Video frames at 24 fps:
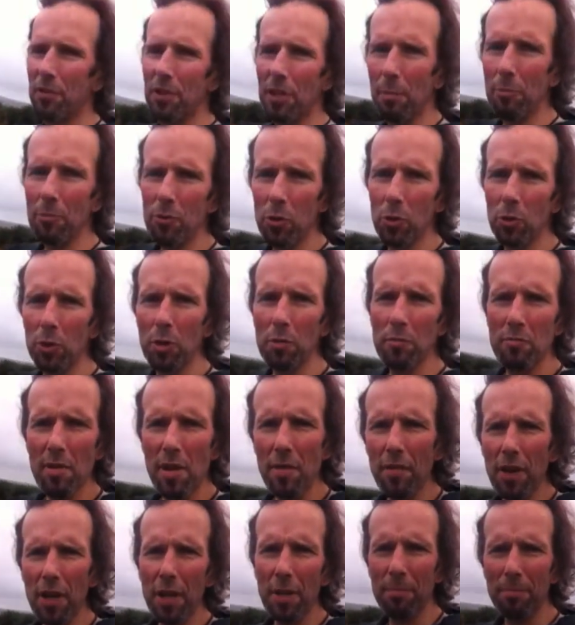some sort of
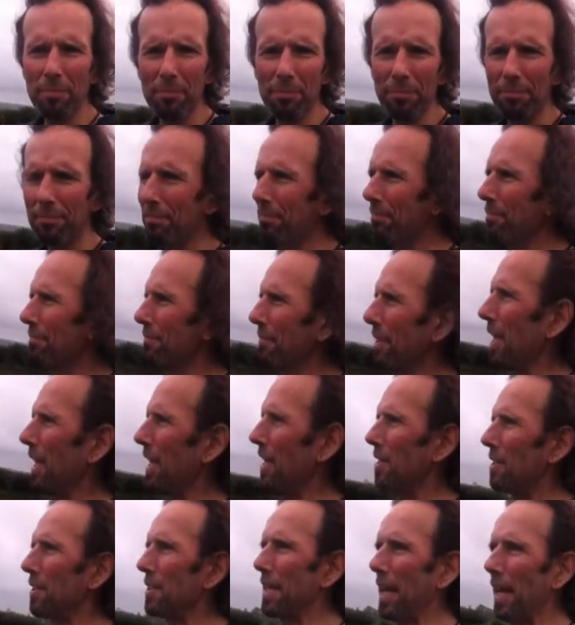river
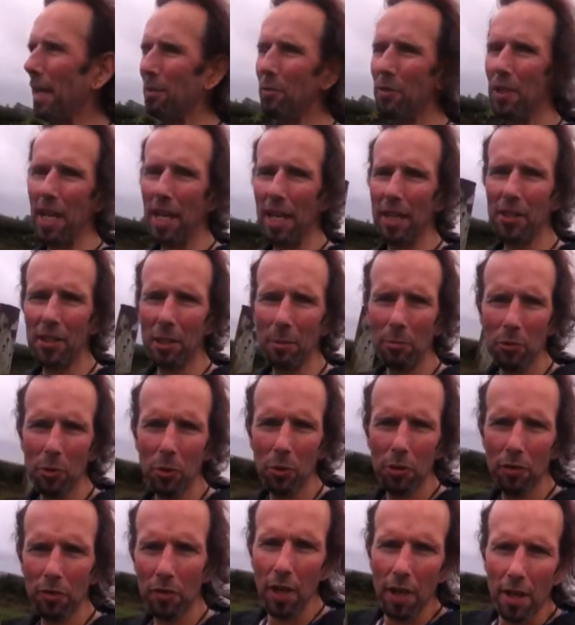down there, some
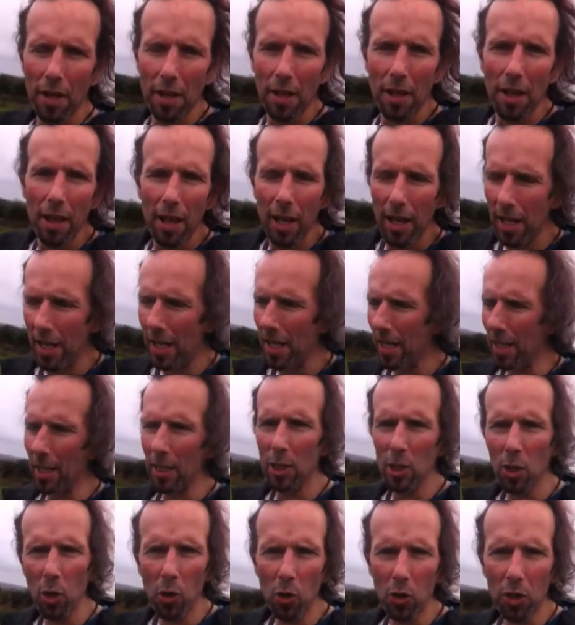sort of
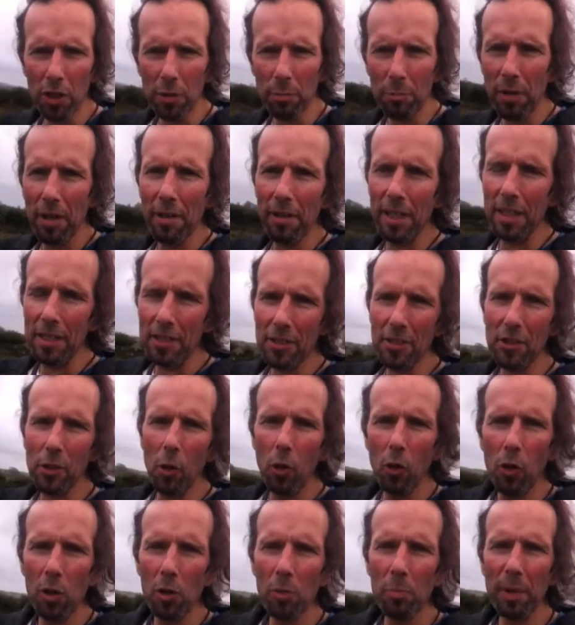loch where it
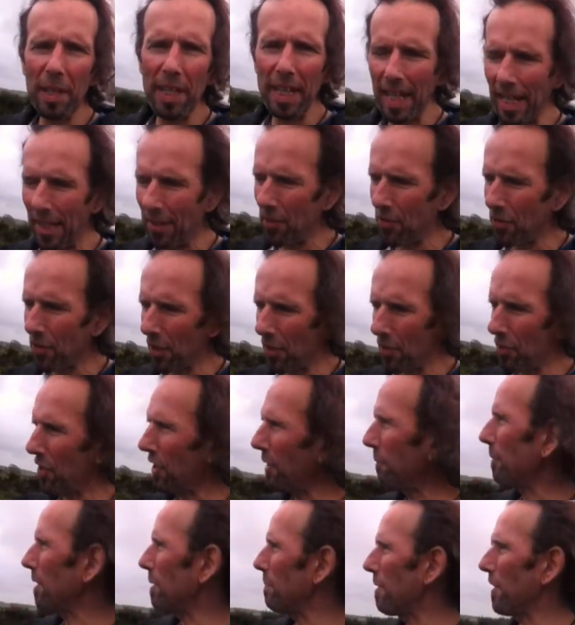all begins
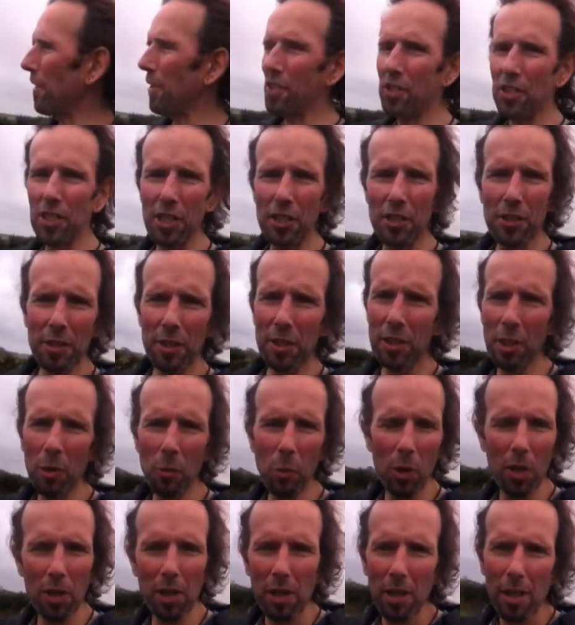similarly. But there's just, you know
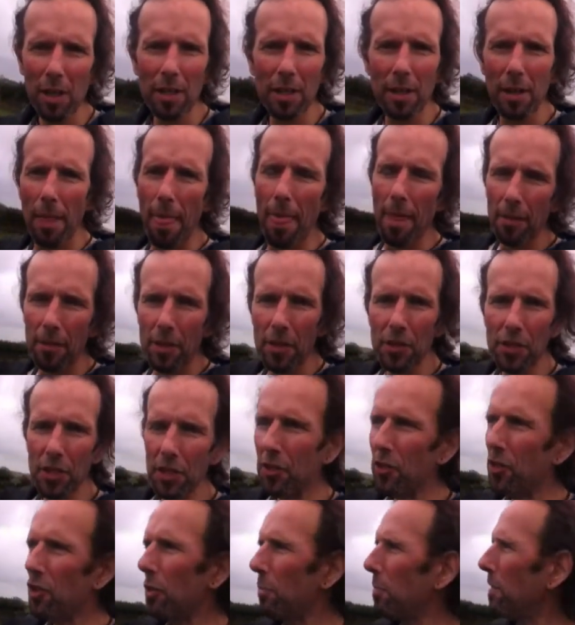what? There's
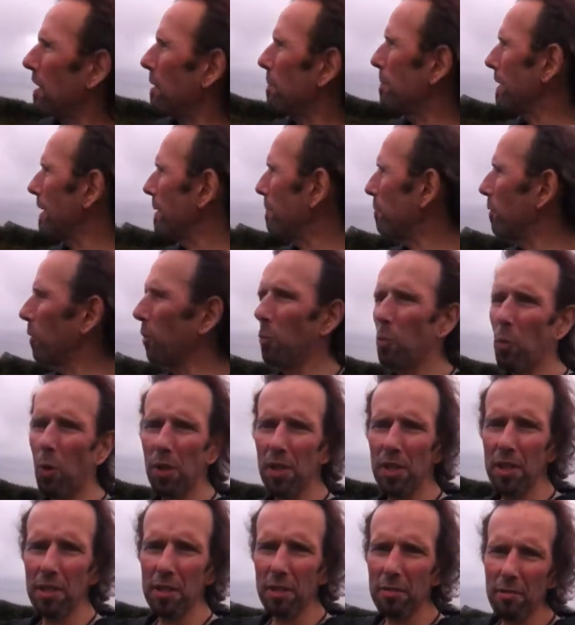just too many people
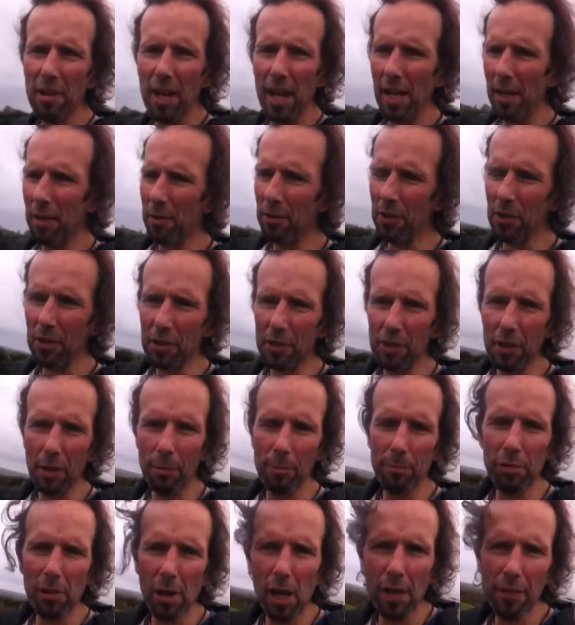wandering around. There's
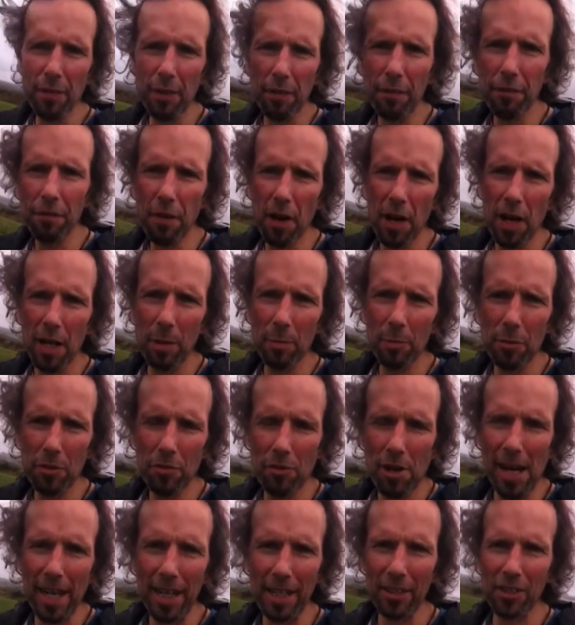private farm
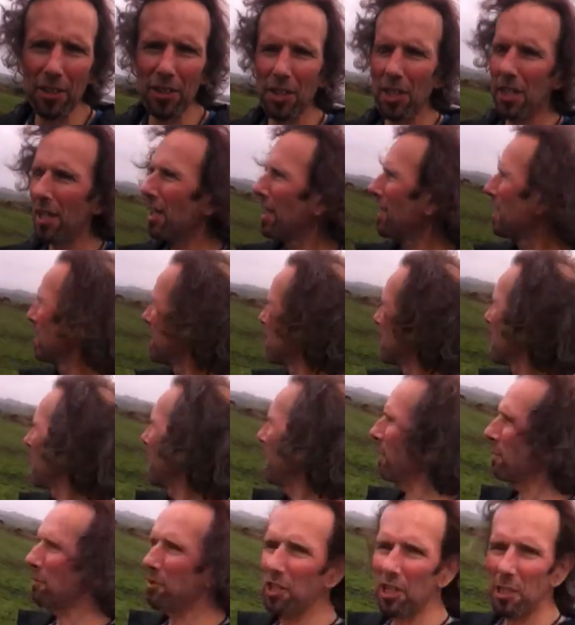tracks. It
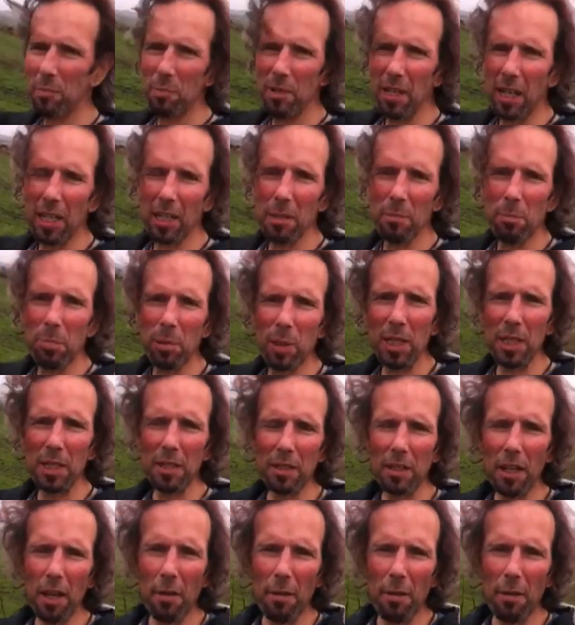would just be a complete